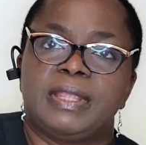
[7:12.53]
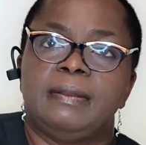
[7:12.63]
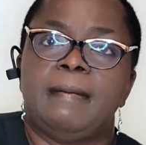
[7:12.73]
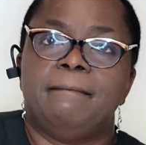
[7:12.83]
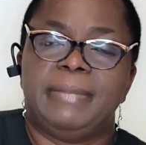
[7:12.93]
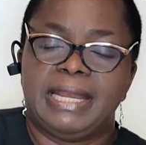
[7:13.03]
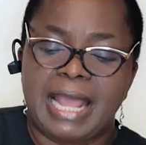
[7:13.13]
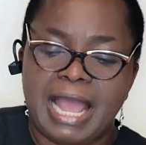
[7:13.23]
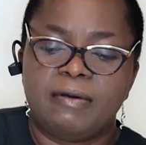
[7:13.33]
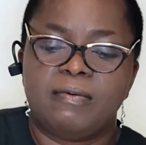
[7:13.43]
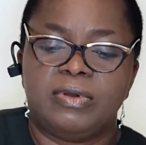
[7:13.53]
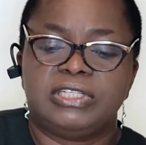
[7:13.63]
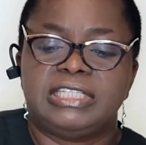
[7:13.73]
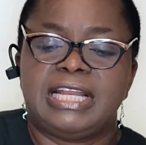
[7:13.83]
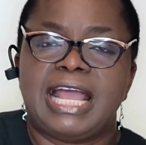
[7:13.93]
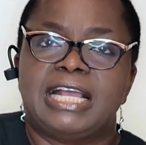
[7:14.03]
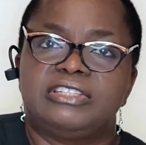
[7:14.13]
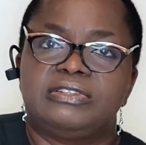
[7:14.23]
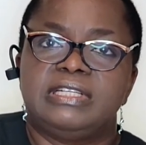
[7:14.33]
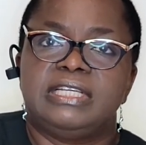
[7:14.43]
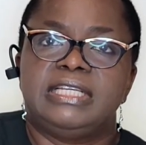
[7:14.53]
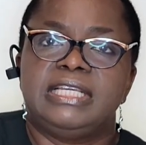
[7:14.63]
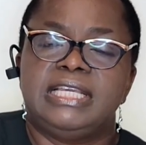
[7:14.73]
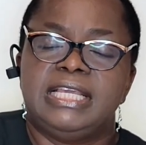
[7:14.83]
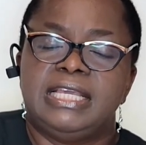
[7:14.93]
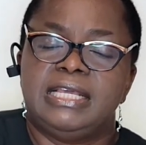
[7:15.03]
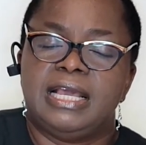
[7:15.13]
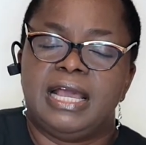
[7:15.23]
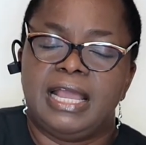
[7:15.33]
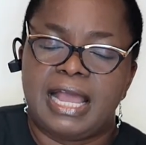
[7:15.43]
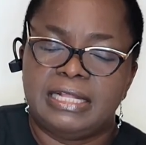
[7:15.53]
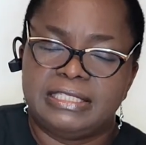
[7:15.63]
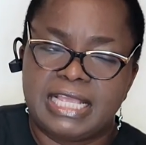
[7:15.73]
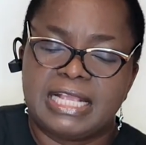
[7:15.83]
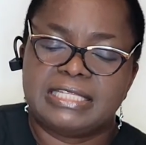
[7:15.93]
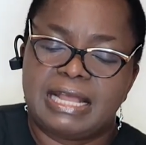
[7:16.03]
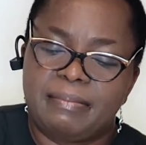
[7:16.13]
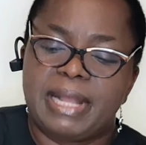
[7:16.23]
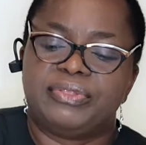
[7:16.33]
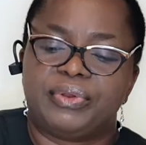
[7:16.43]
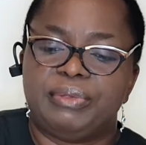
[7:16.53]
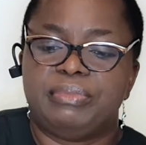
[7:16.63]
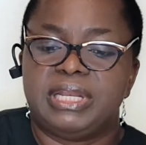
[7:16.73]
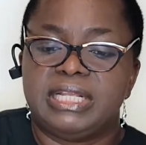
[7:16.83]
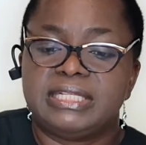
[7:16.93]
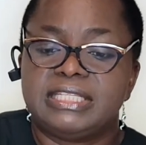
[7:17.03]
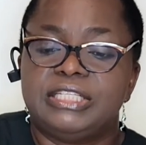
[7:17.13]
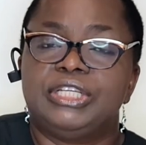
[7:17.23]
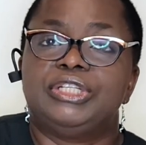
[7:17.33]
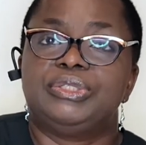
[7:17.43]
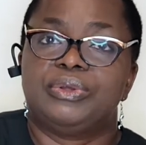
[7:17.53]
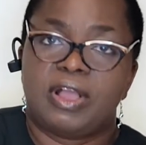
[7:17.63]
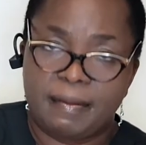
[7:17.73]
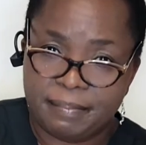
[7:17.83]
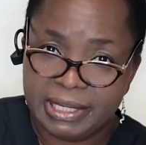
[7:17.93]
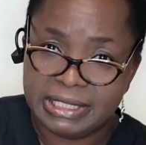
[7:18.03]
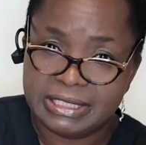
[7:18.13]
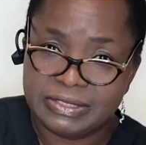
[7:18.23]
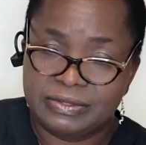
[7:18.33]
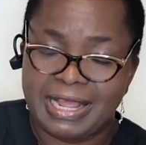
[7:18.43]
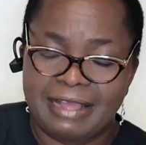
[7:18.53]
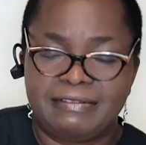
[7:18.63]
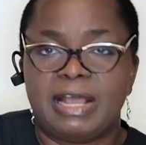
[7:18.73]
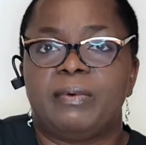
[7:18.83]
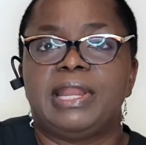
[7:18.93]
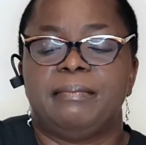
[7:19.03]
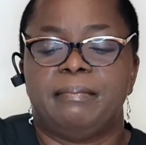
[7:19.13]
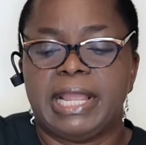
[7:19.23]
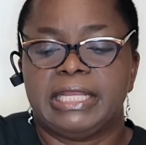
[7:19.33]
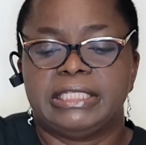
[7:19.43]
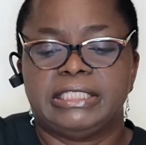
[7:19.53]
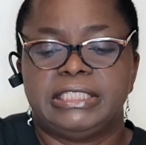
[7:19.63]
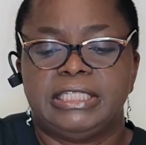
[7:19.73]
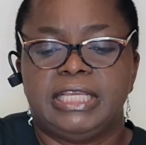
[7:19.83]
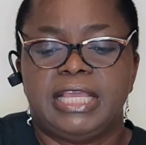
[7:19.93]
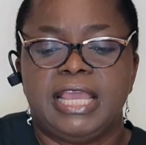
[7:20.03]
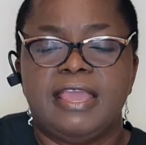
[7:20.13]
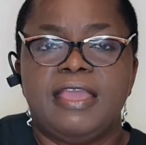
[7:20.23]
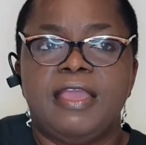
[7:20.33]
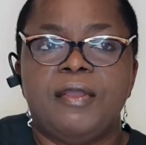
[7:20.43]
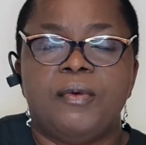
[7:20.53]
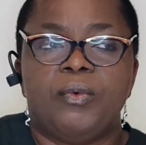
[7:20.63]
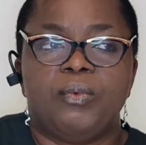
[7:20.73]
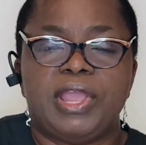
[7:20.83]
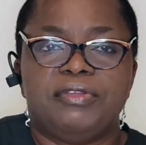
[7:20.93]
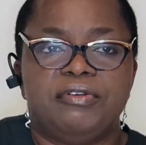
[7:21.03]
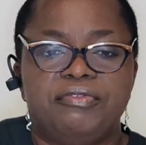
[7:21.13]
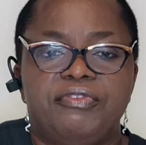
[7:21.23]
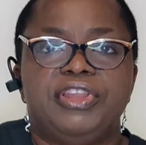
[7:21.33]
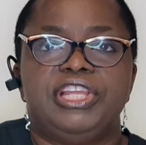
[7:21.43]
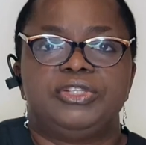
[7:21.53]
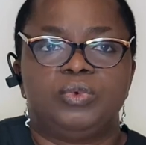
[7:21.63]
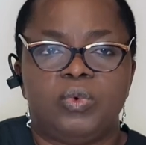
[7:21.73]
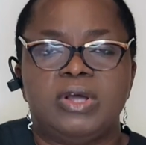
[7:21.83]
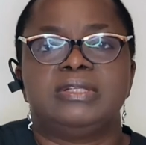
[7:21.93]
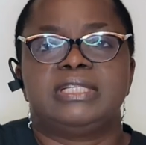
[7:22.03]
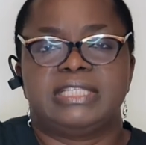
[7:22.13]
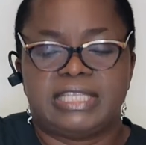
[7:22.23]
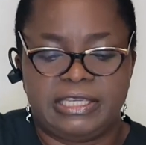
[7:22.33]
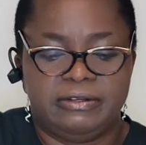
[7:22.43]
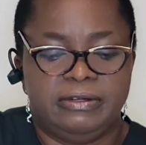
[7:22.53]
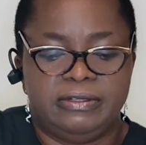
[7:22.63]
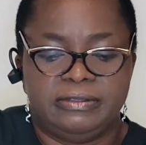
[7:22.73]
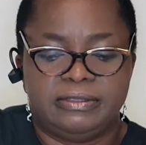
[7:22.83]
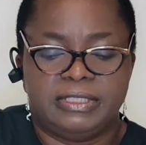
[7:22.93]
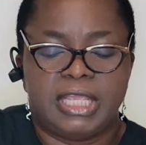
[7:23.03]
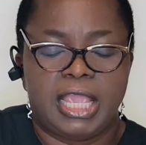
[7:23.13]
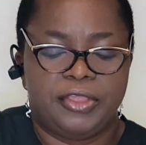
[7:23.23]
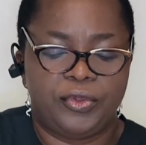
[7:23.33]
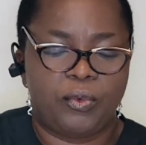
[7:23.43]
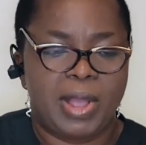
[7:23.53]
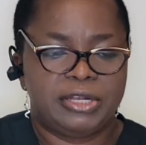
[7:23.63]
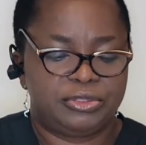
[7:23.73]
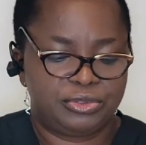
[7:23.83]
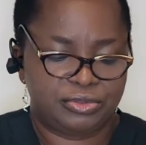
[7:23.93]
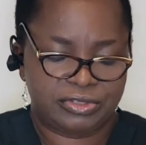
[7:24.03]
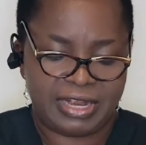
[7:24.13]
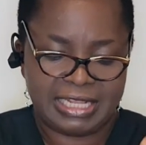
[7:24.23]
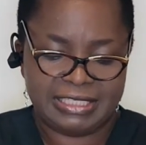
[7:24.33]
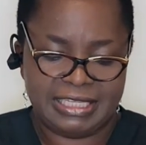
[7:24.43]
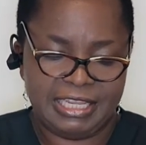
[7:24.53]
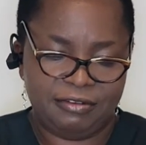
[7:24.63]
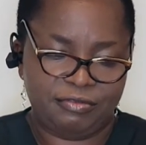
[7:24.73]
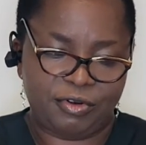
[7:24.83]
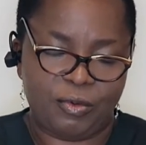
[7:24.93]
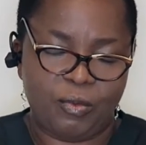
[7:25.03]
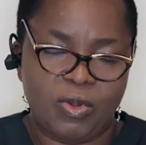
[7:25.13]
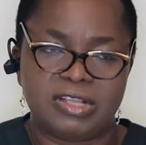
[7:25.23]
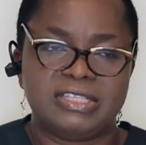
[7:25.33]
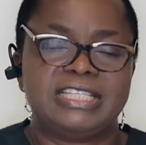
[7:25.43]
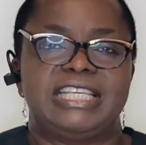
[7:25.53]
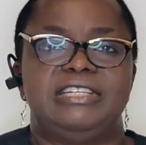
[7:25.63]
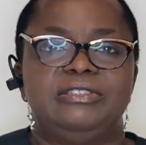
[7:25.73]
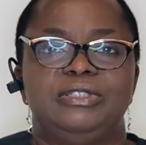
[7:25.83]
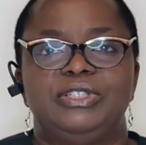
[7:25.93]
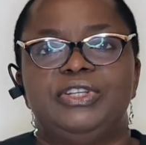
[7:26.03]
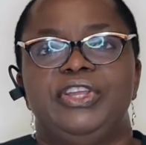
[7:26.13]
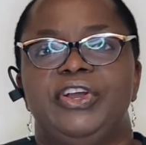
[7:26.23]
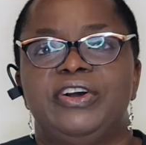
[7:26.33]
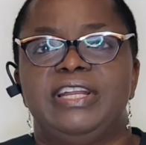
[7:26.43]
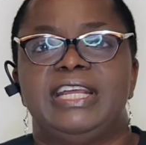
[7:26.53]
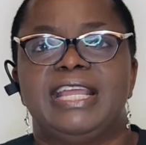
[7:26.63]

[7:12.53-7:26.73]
But hand washing actually uh, takes about three minutes to complete, so have that one in mind. When you finish one skill, you want to transit from one skill to the other.